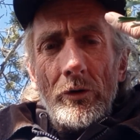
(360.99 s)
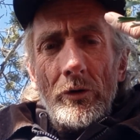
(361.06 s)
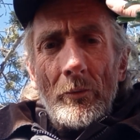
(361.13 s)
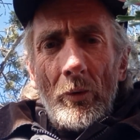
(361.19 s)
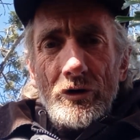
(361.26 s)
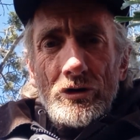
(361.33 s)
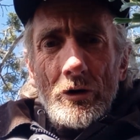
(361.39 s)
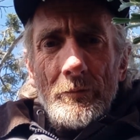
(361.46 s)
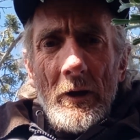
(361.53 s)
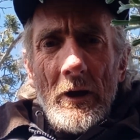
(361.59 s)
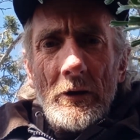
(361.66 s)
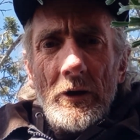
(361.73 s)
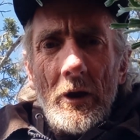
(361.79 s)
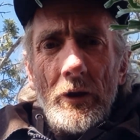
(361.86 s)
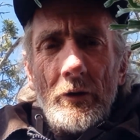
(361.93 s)
moisture
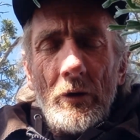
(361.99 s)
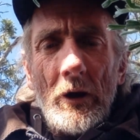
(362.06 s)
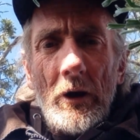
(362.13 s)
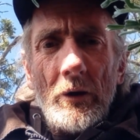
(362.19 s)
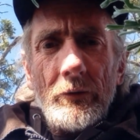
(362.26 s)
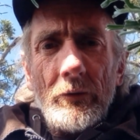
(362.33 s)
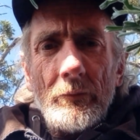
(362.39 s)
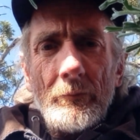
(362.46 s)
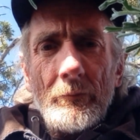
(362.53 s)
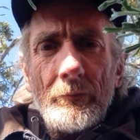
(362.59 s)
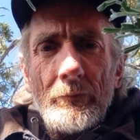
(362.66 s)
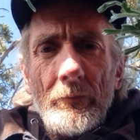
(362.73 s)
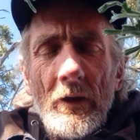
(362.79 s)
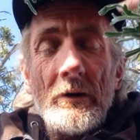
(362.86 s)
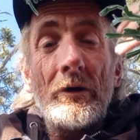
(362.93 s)
back out of the ground.
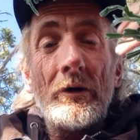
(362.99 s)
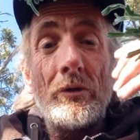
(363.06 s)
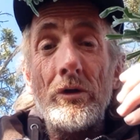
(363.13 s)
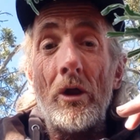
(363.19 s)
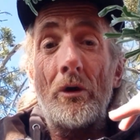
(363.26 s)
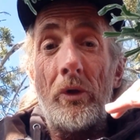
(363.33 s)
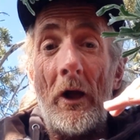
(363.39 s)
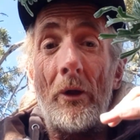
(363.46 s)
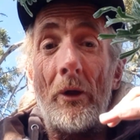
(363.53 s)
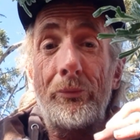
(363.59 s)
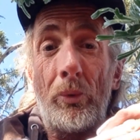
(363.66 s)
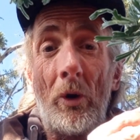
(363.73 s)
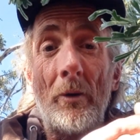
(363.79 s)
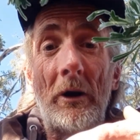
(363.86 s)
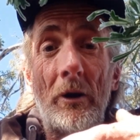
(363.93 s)
And, the clouds
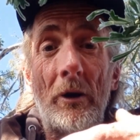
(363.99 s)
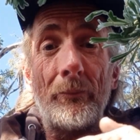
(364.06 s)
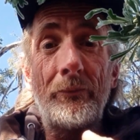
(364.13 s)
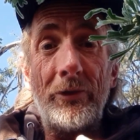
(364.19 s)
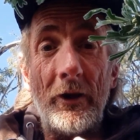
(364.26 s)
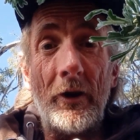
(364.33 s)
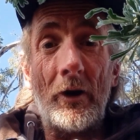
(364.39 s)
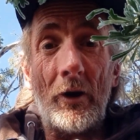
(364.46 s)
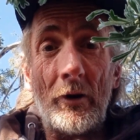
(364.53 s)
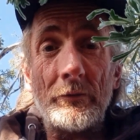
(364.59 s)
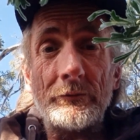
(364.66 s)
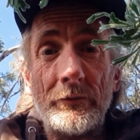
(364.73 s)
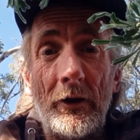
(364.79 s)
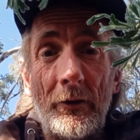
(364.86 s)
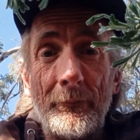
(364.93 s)
swirling out of thin air. Yeah.